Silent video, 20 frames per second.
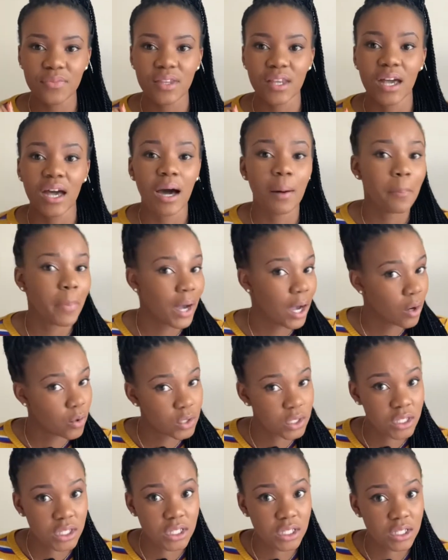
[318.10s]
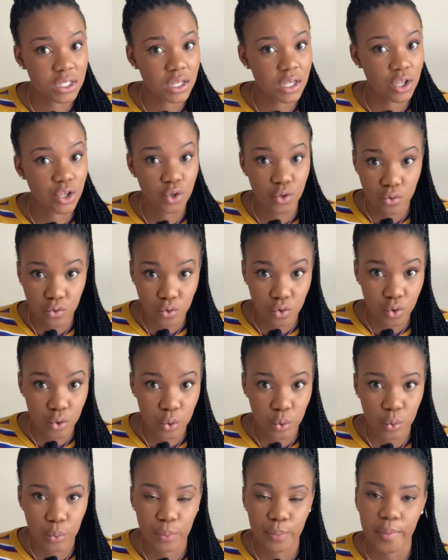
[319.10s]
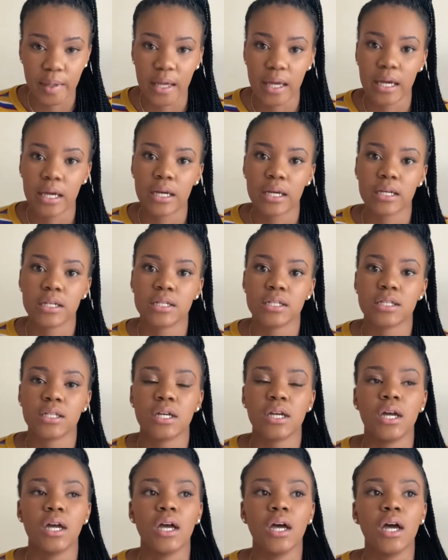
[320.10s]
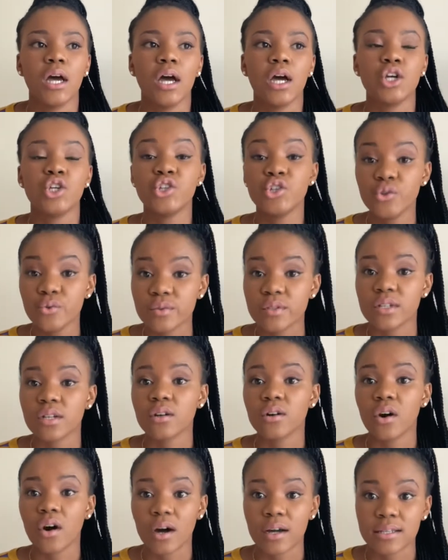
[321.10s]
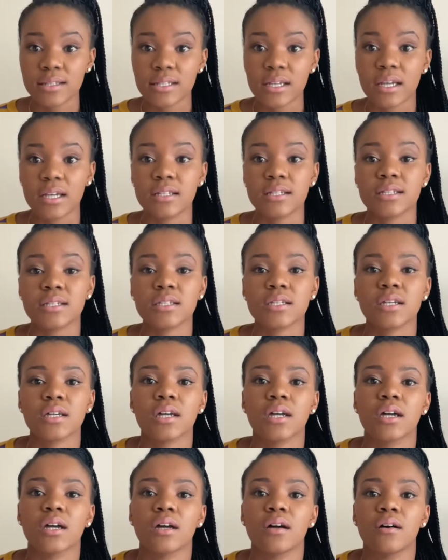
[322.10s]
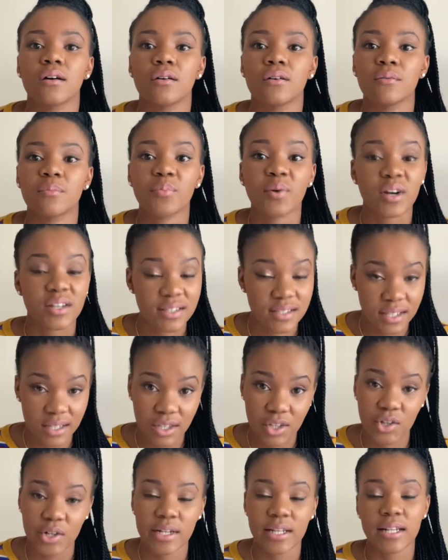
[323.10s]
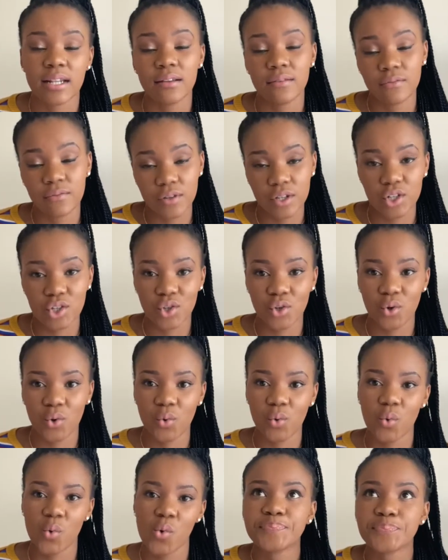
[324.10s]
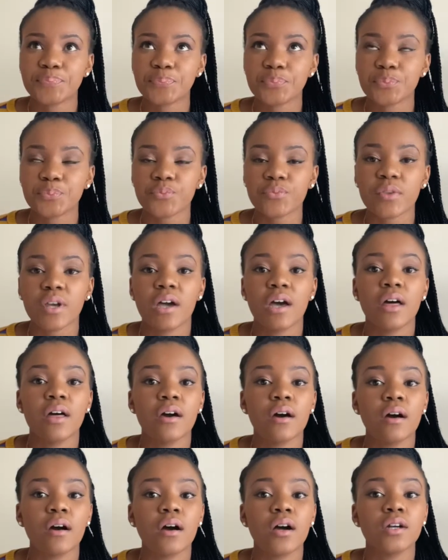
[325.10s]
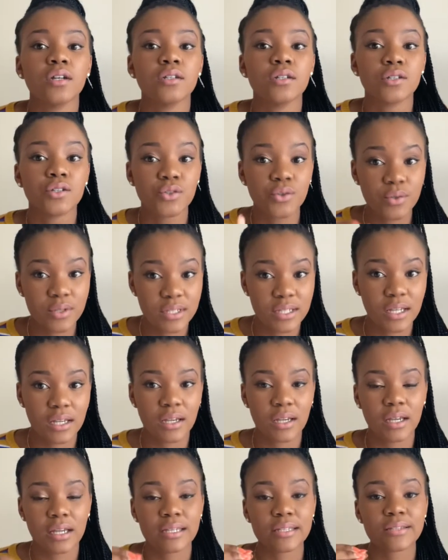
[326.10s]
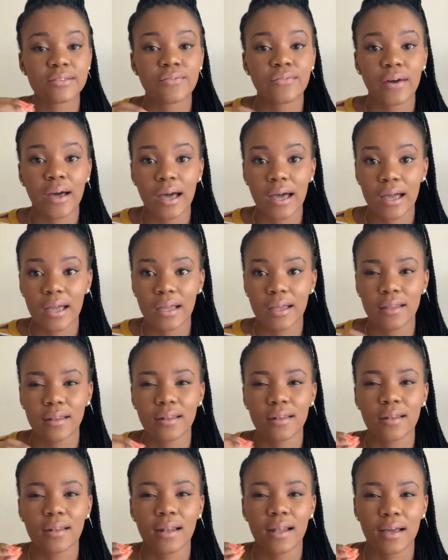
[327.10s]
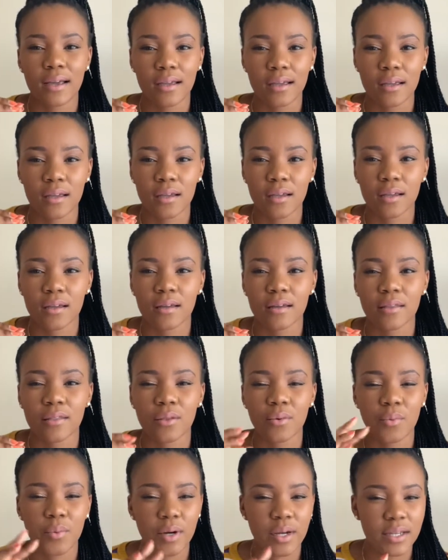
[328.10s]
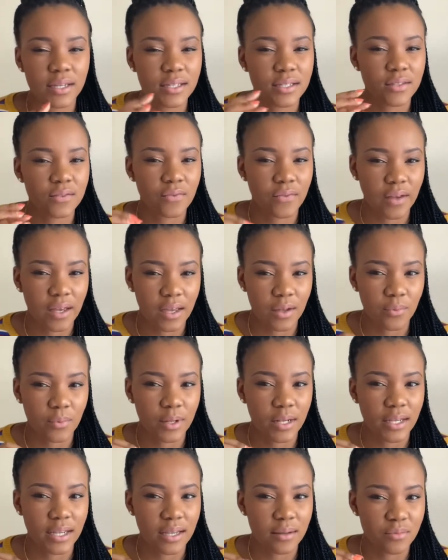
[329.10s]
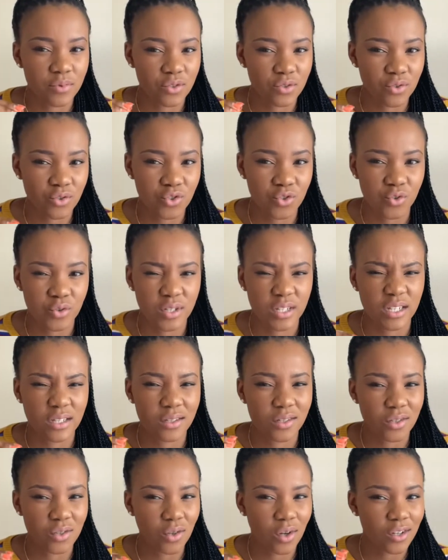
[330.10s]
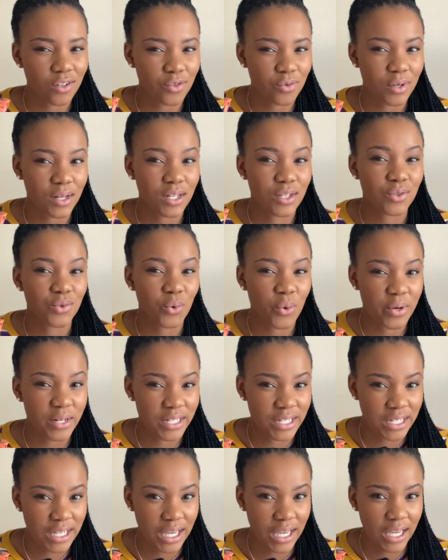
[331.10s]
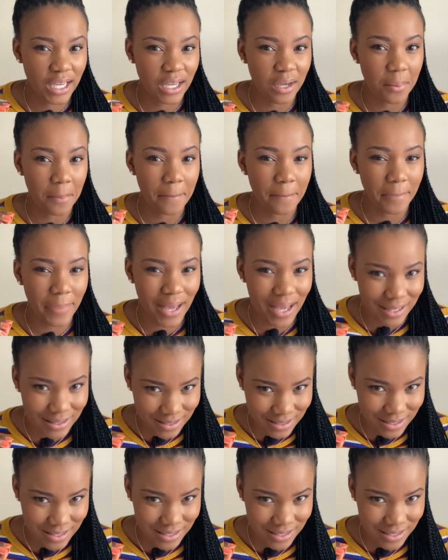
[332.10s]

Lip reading: about YouTube and shooting content, particularly video. Shooting is fine, like the work is fine when it comes to shooting. It's not really daunting, but